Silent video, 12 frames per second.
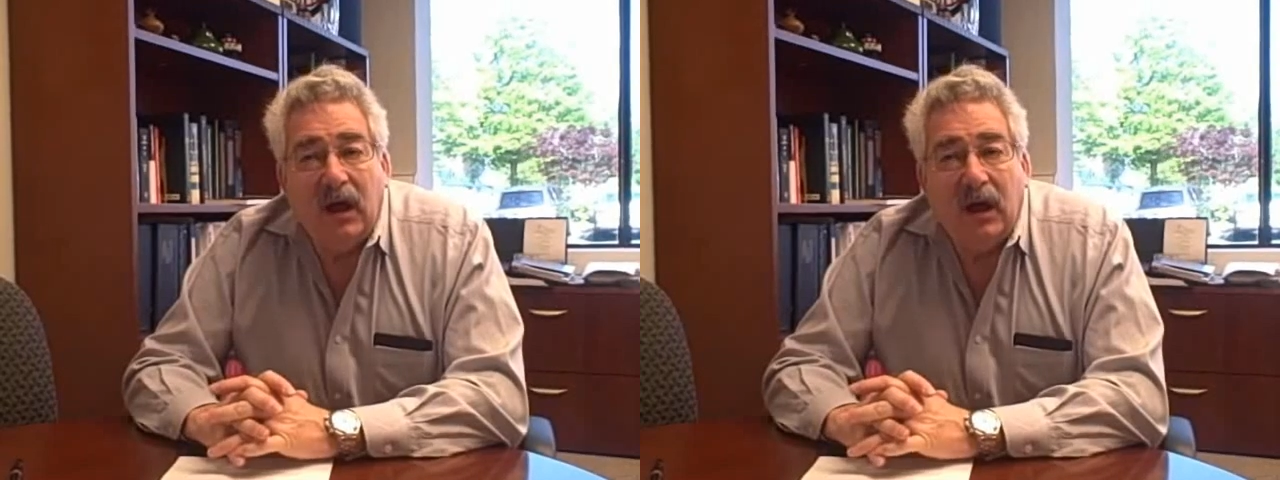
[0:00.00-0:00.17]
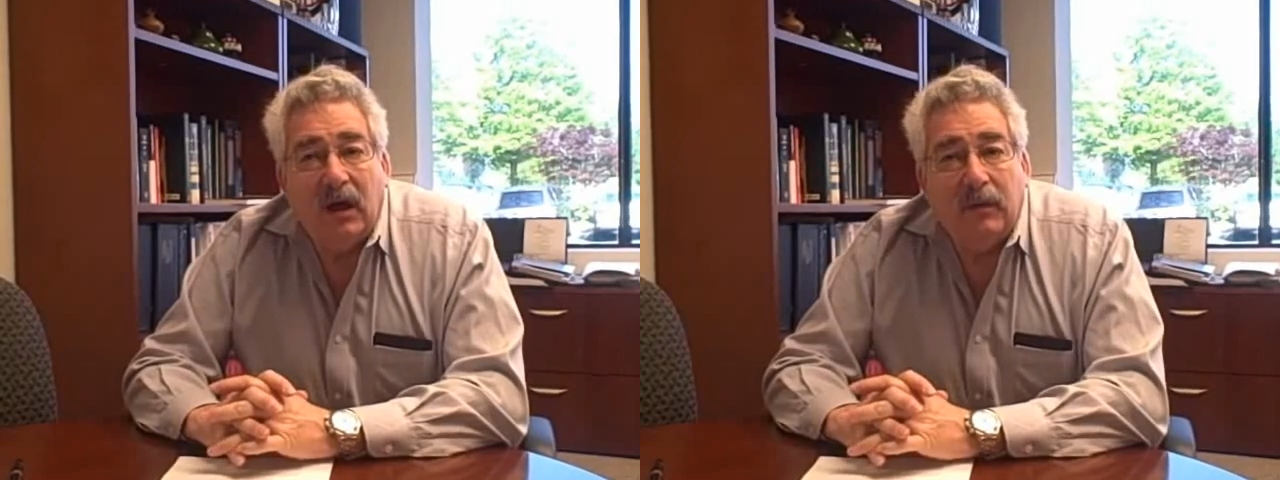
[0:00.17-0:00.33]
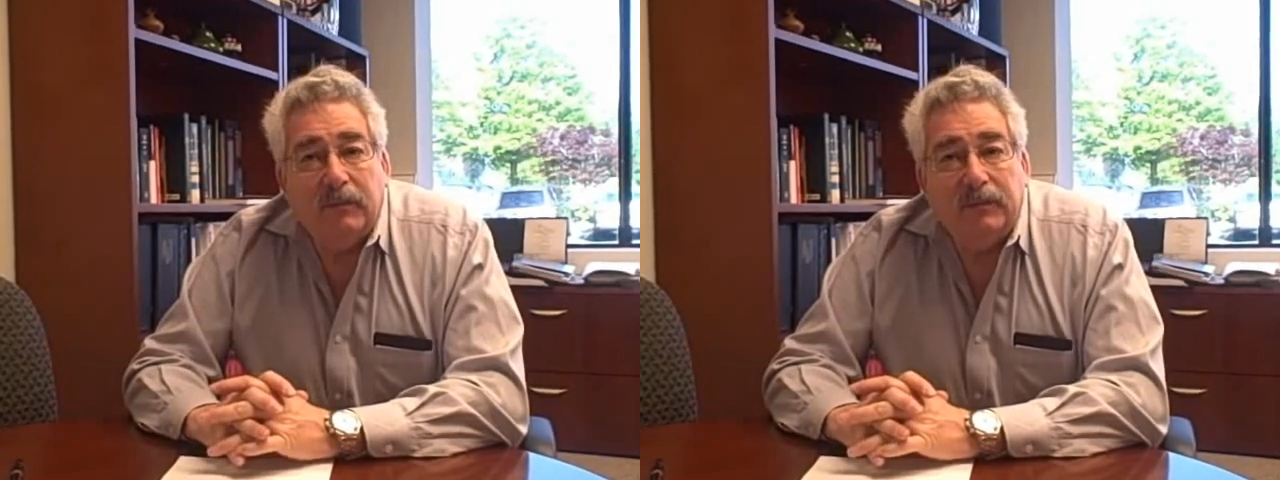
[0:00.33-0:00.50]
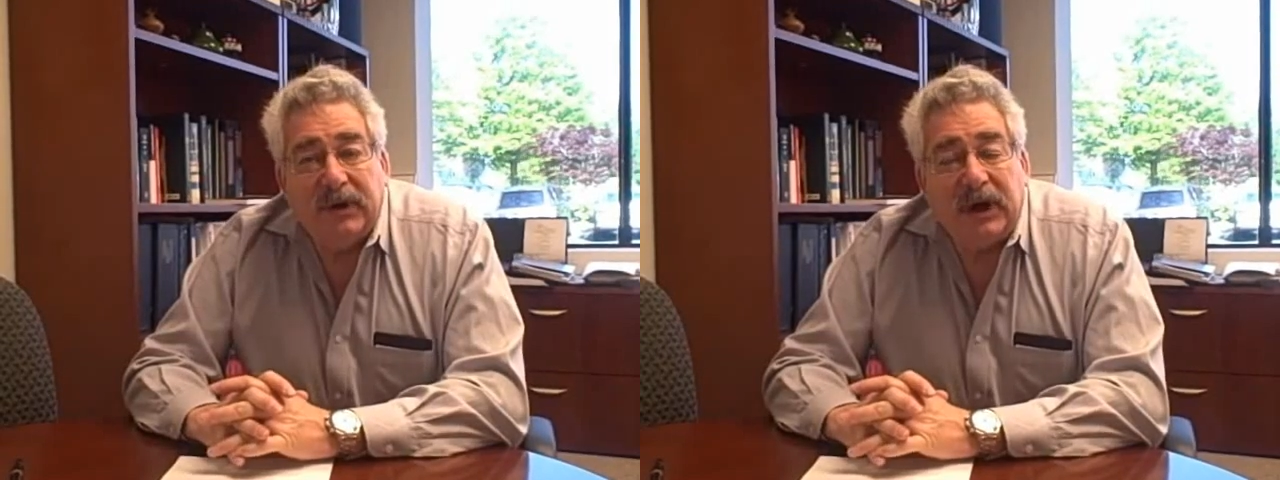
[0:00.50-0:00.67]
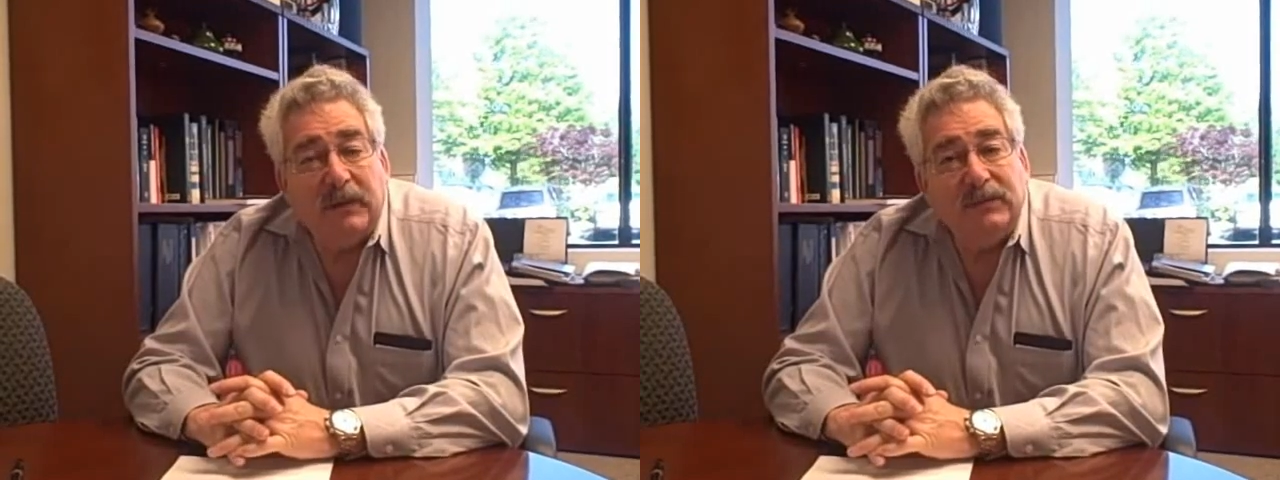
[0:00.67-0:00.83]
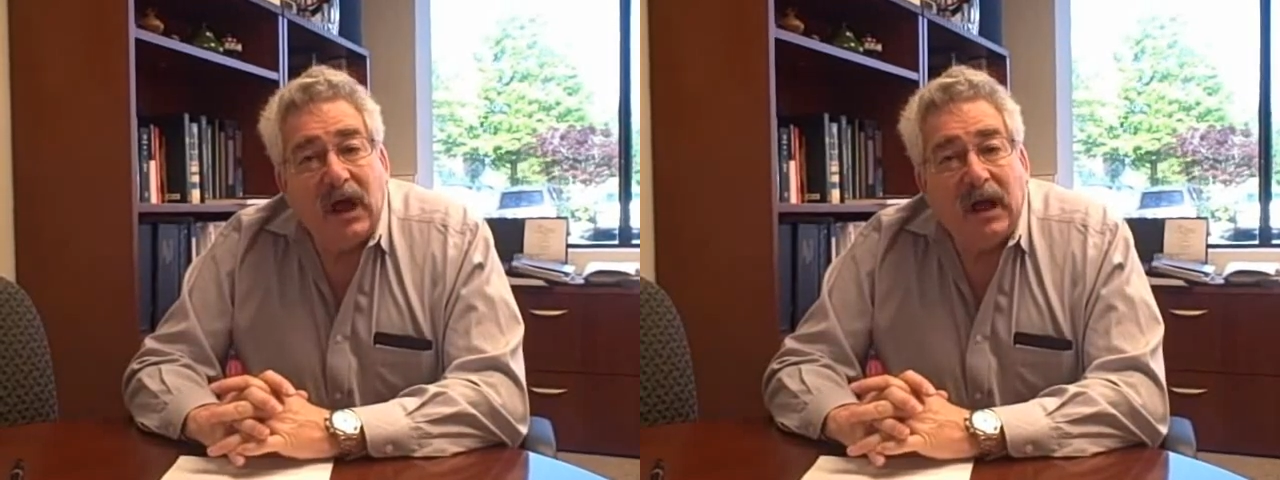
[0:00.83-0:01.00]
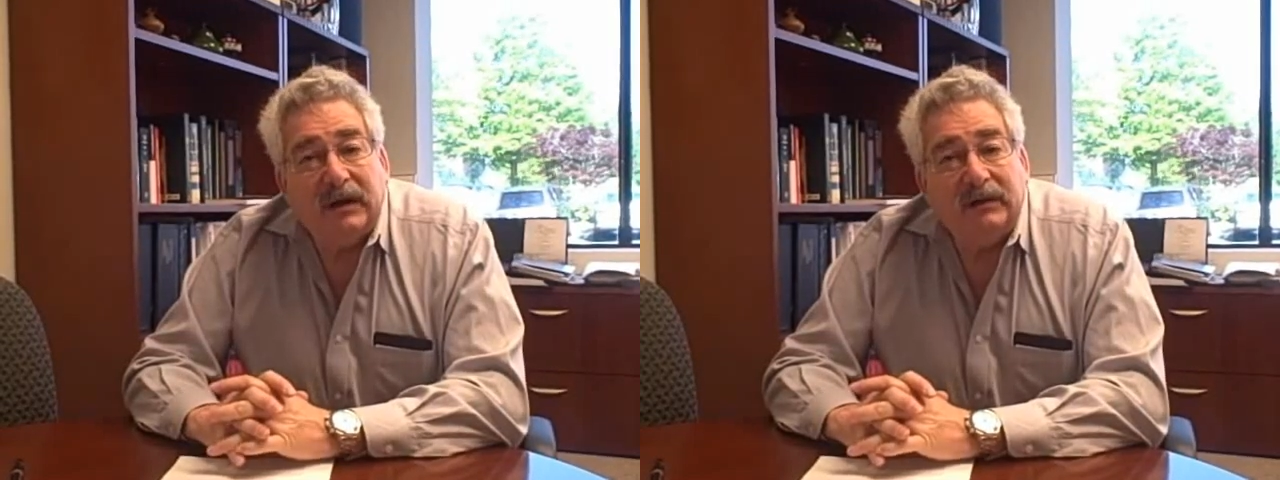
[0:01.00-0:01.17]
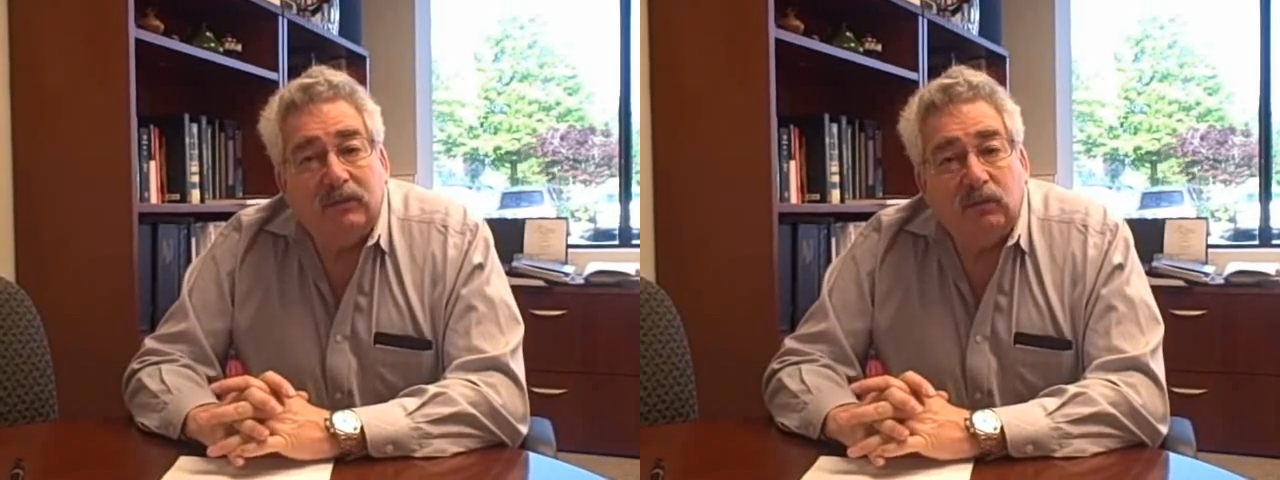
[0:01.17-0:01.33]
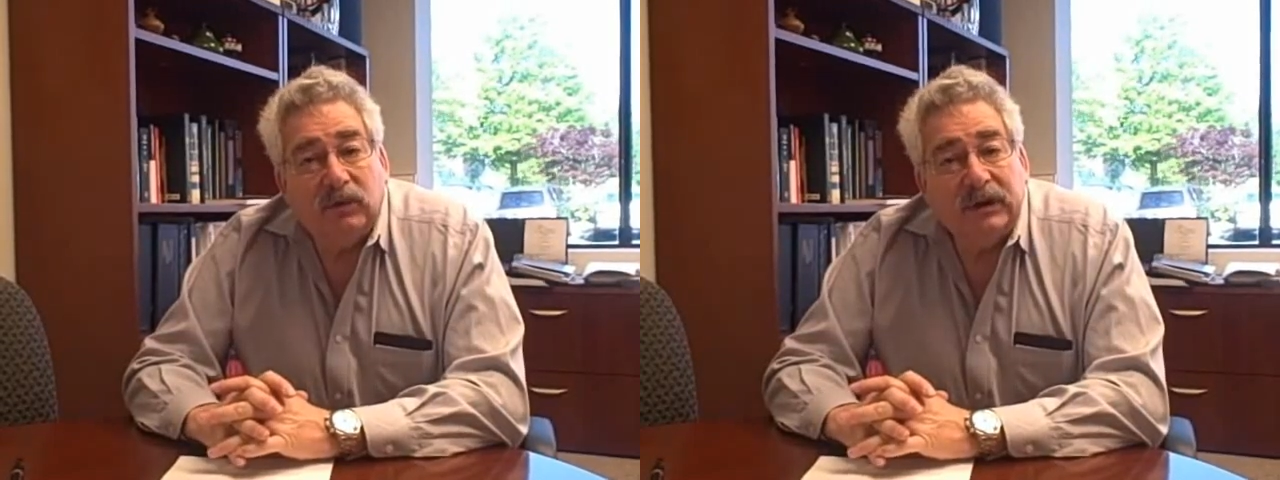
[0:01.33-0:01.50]
um, but I'm
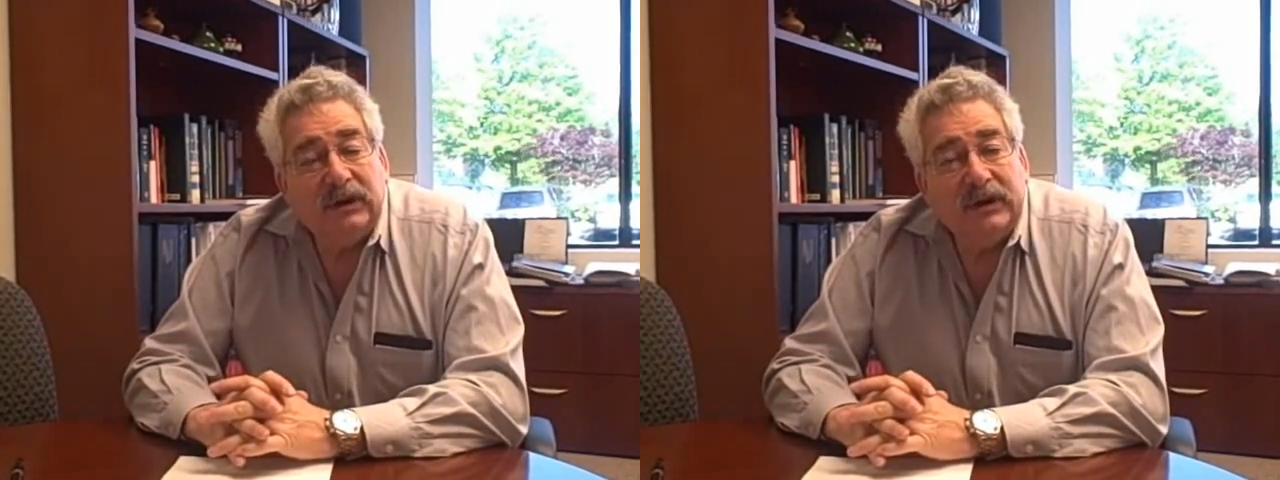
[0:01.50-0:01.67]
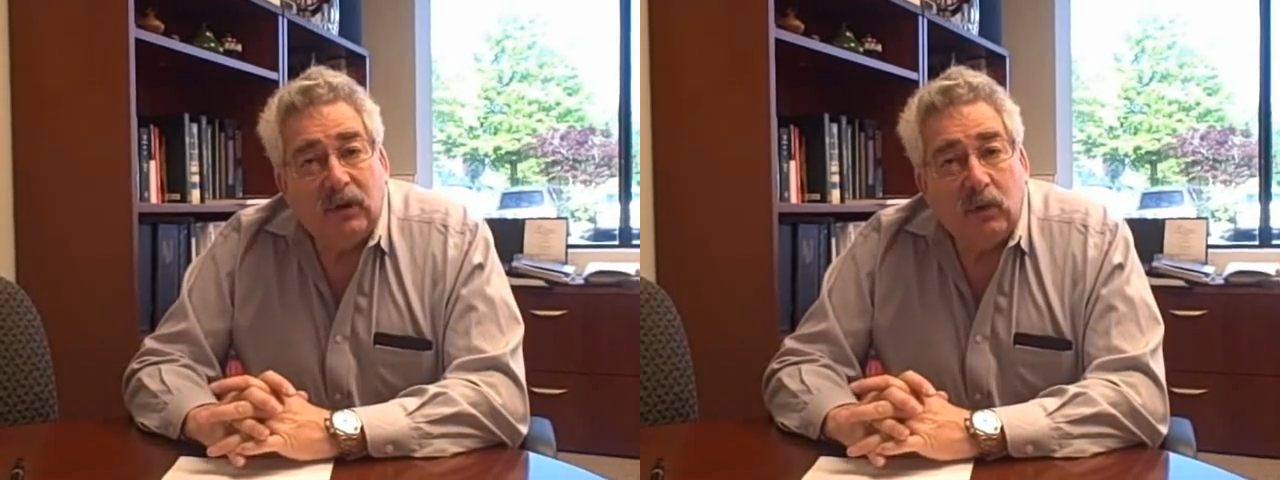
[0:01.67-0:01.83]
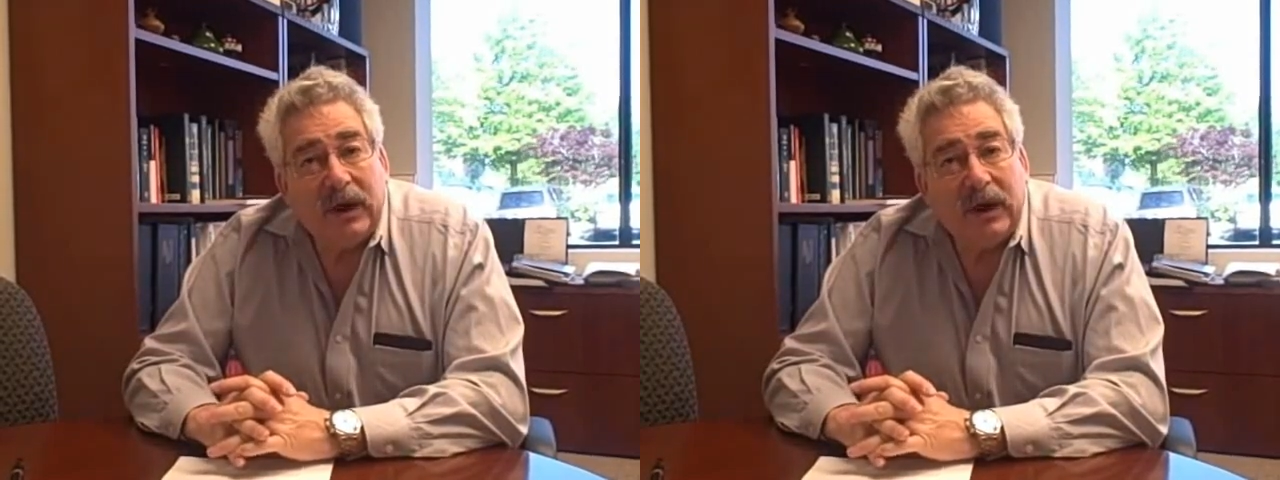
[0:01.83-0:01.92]
not really